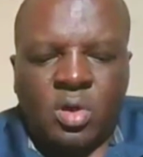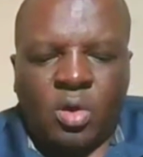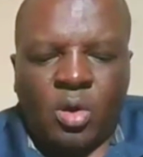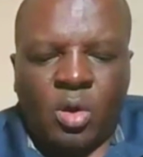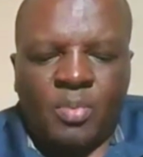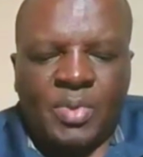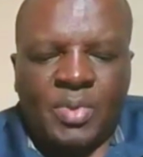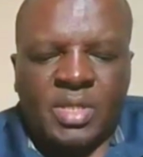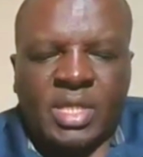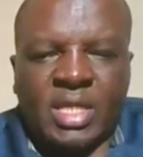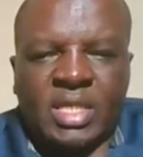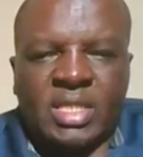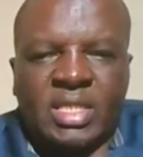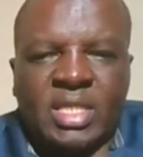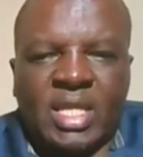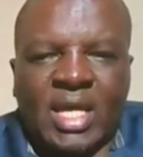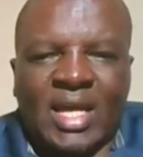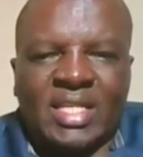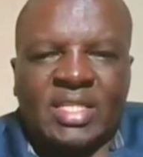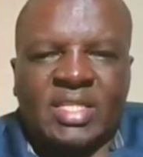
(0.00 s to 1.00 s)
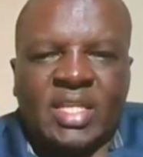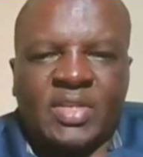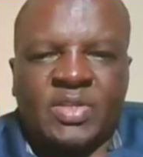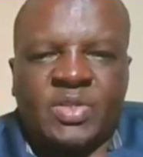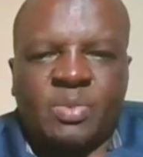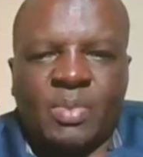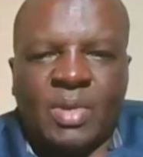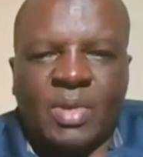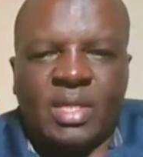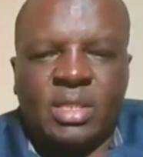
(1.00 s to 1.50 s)
competence
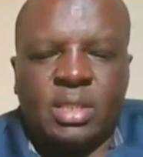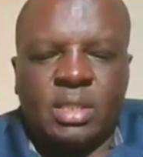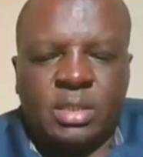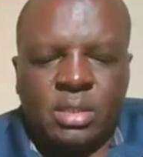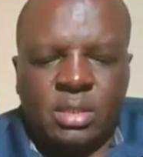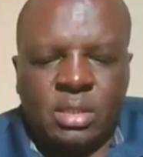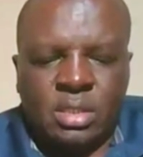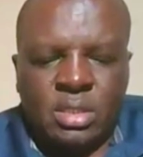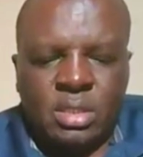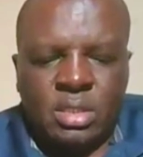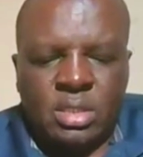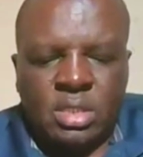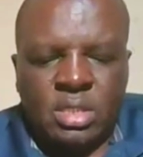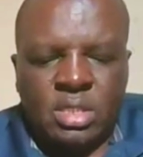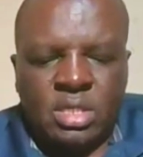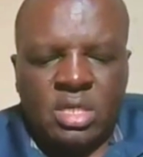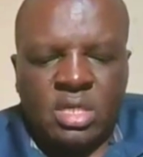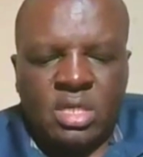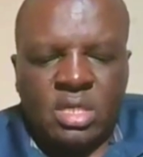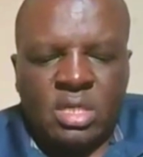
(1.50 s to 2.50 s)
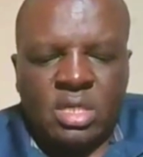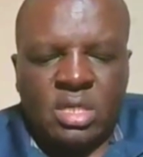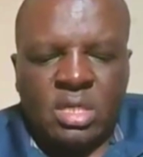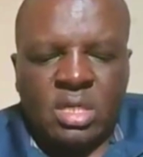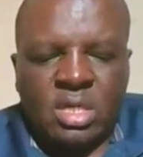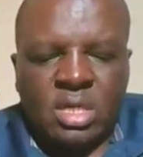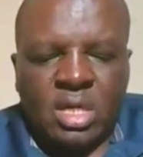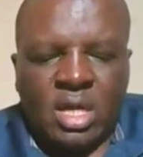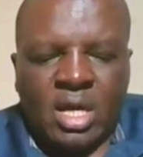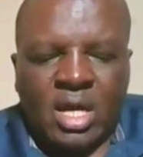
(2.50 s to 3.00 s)
assessment,
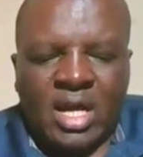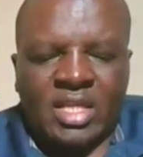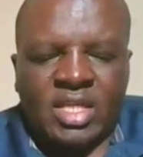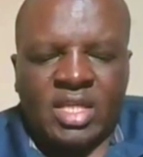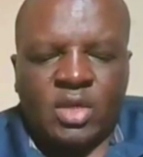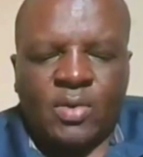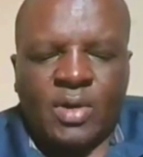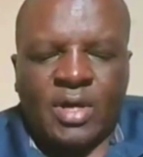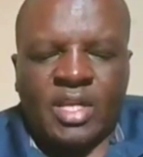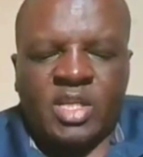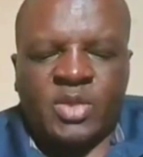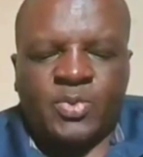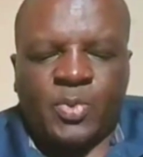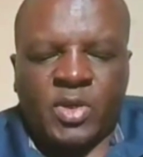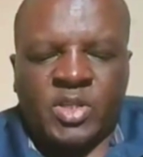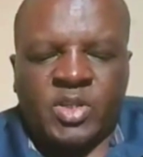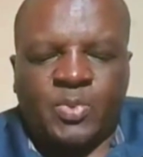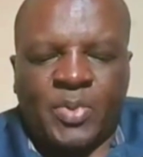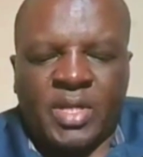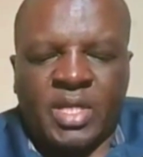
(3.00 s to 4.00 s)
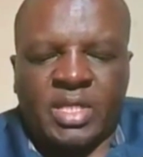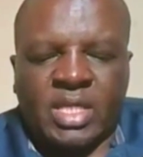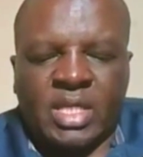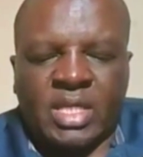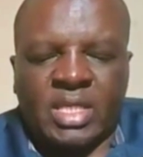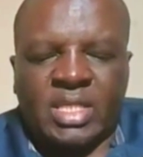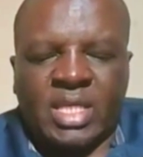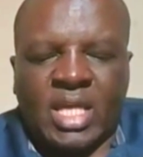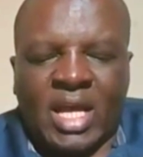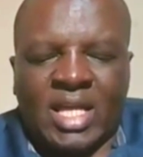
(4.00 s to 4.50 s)
and your
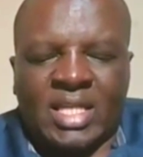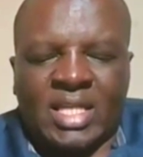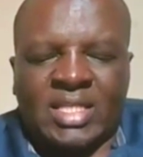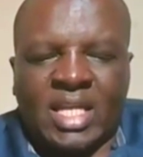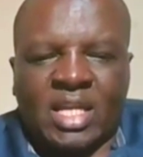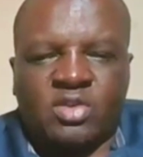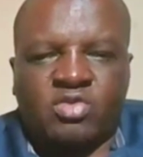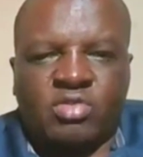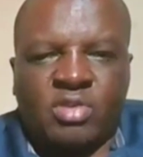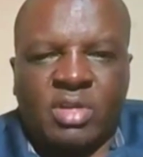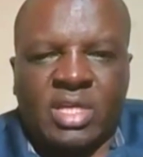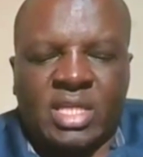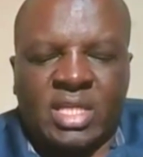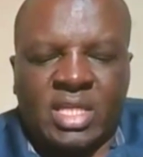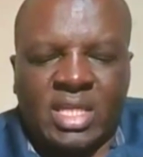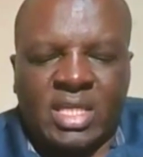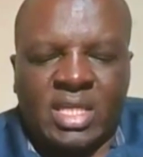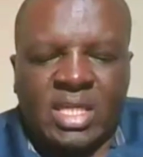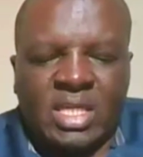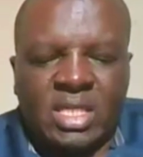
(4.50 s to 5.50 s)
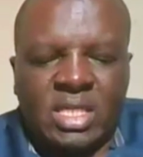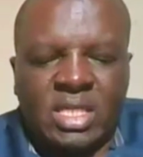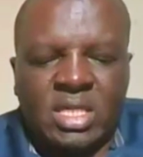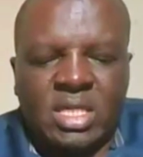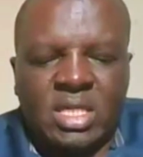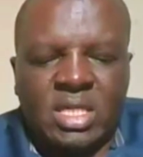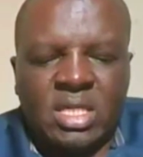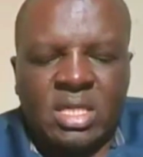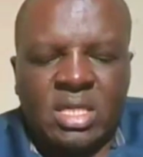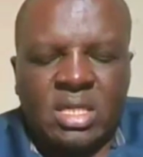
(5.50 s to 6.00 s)
responsibilities as a trainee
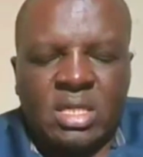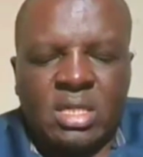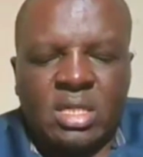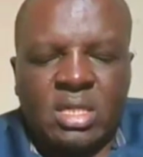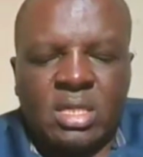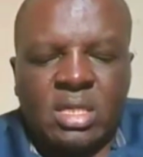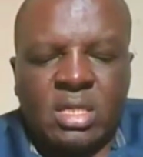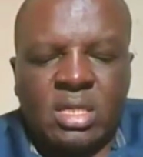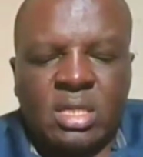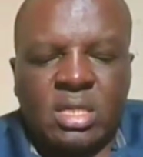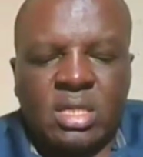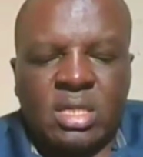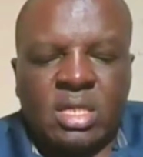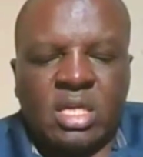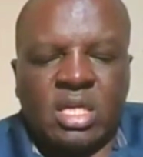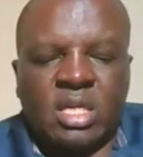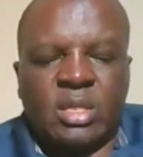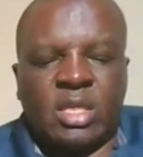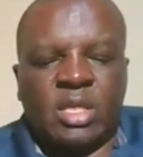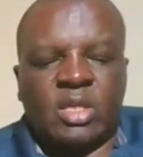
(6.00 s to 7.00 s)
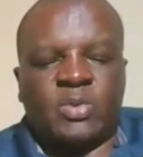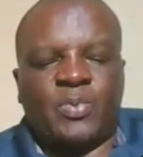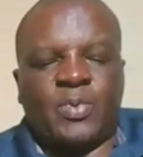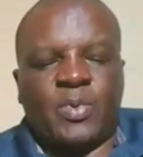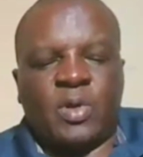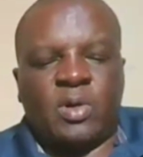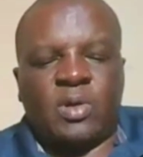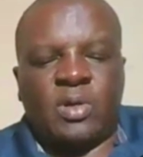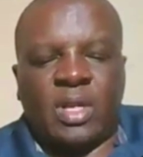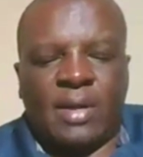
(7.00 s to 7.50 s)
in this
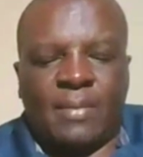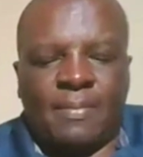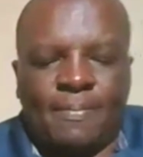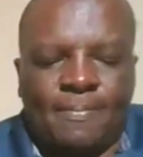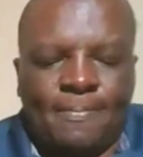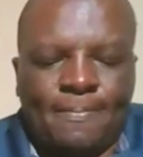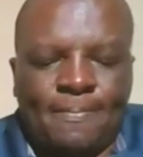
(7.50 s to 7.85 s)
program.